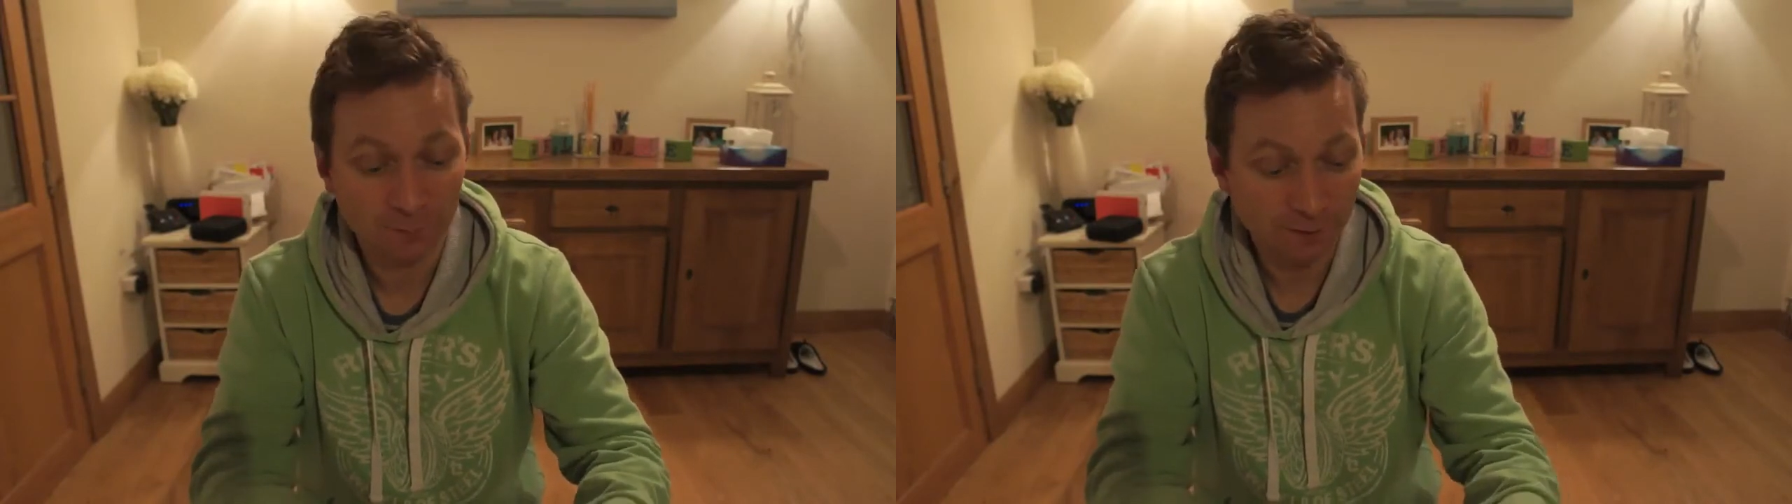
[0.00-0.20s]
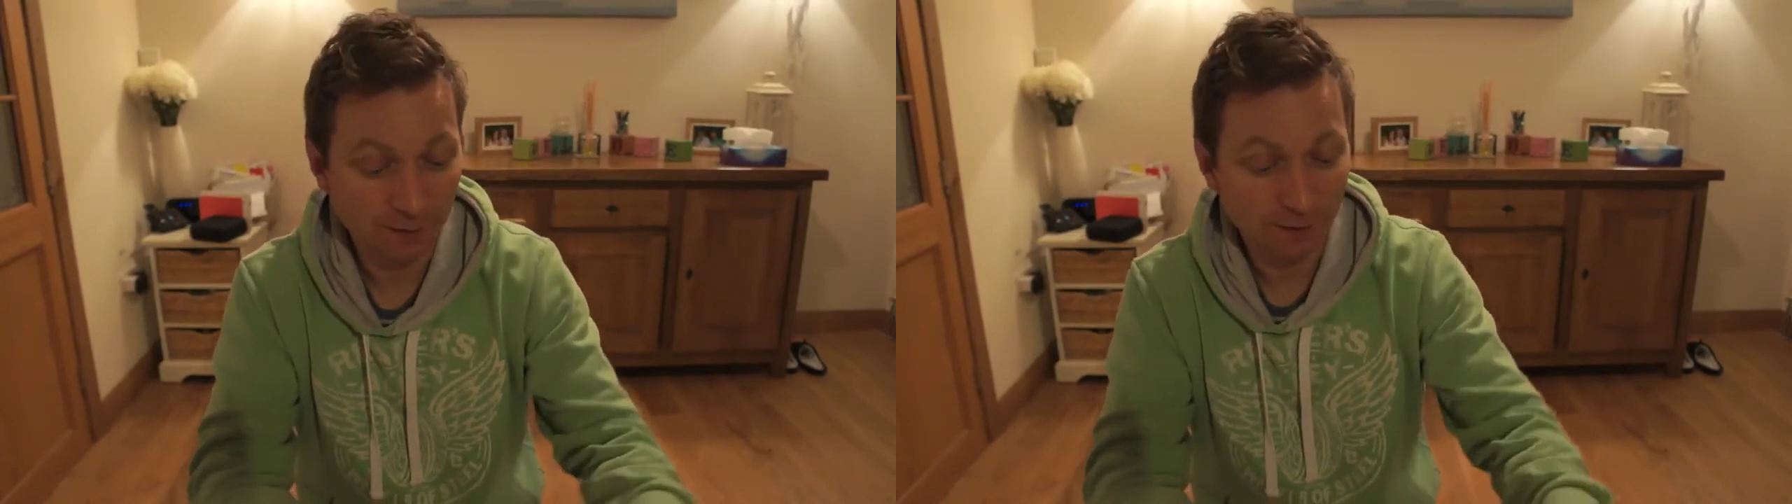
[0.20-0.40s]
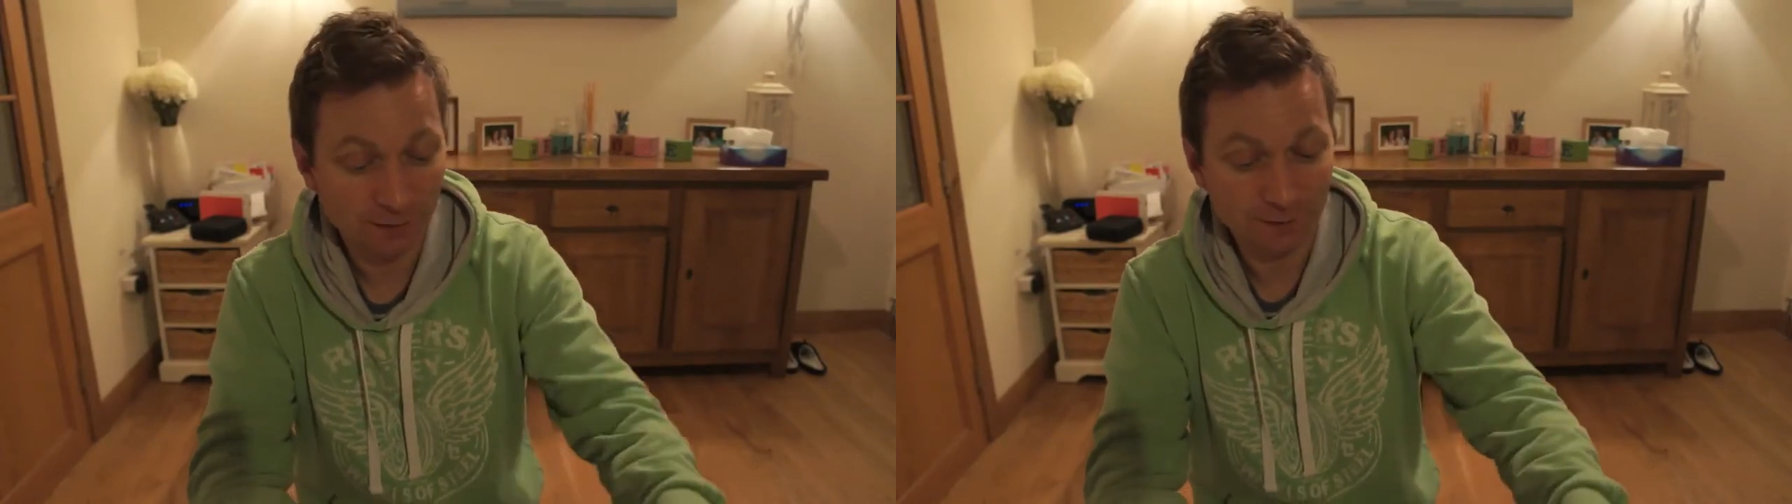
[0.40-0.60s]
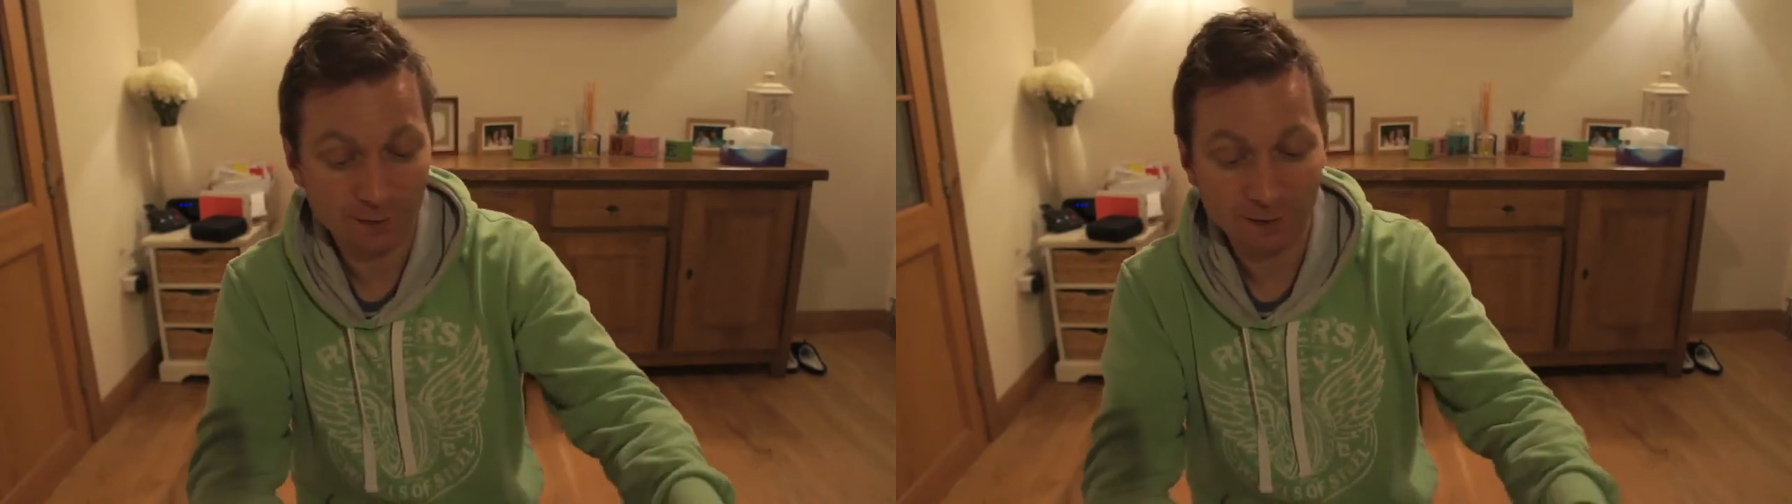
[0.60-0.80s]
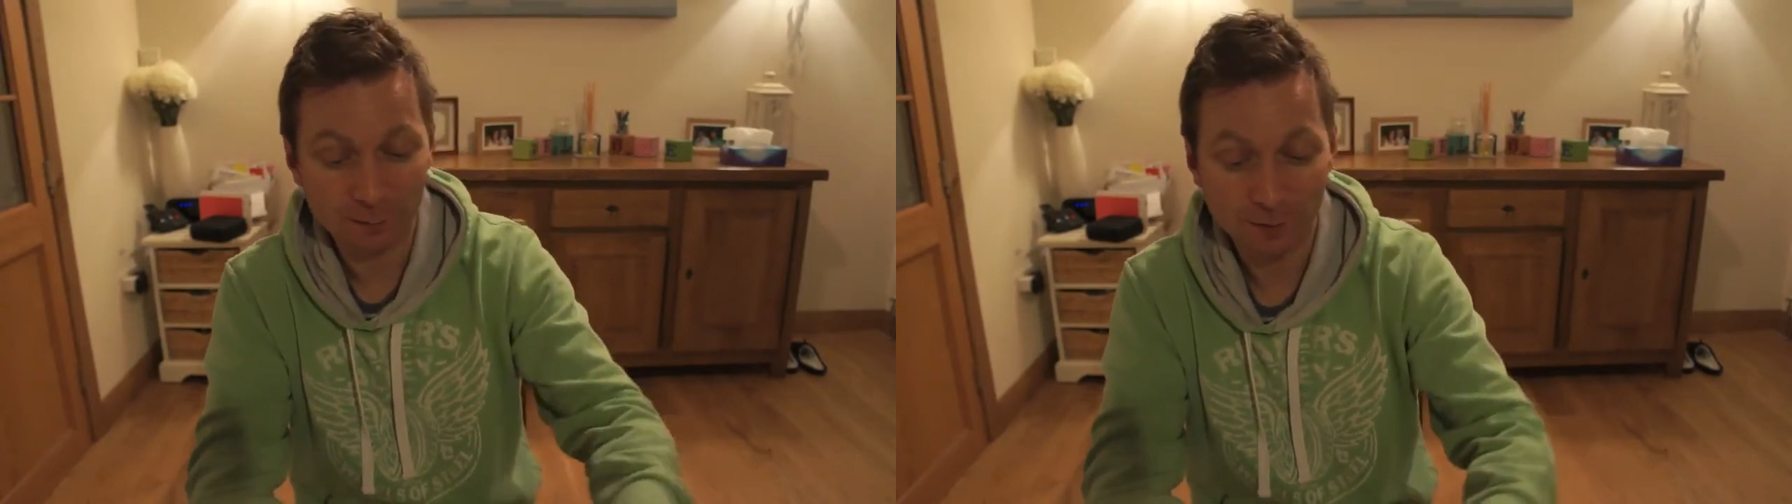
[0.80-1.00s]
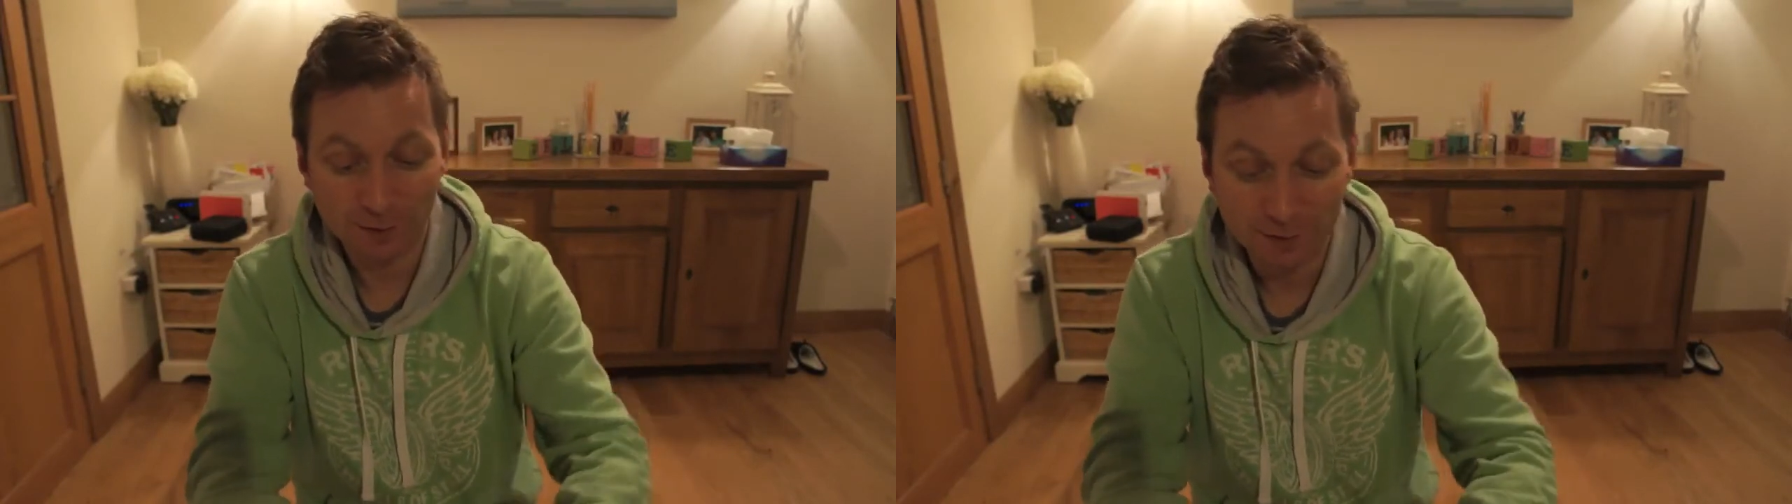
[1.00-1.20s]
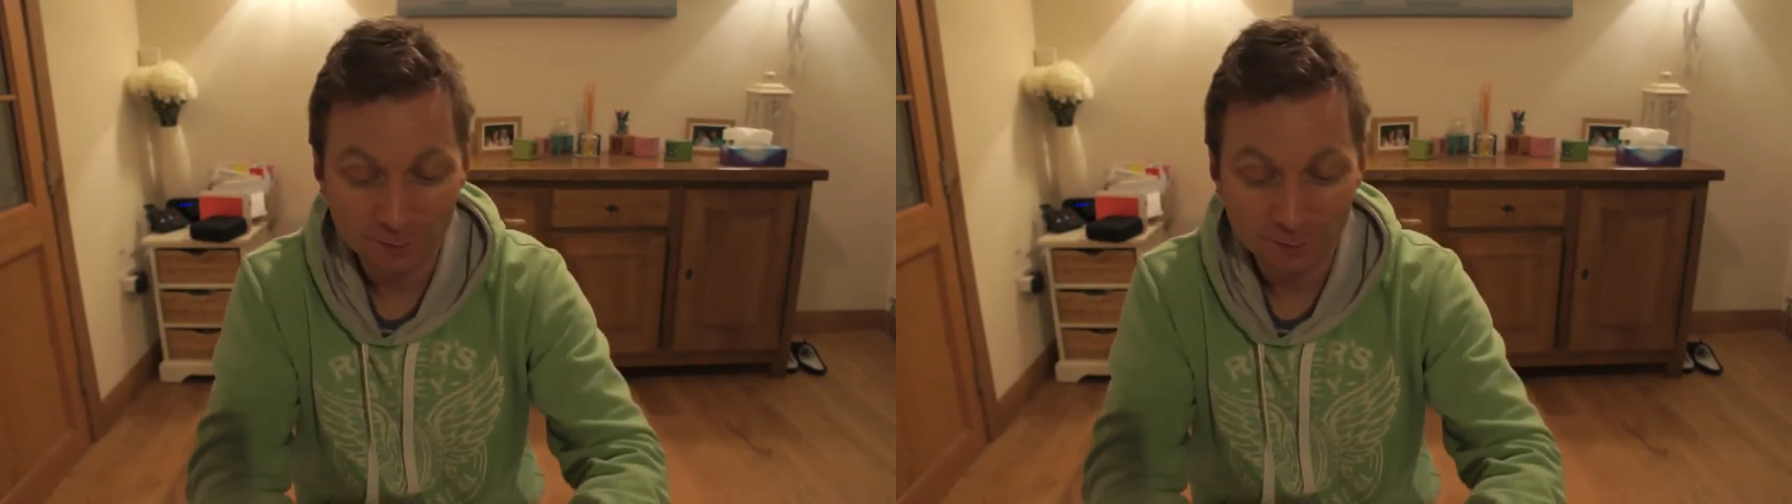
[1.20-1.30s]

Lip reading: did live at the London Palladium.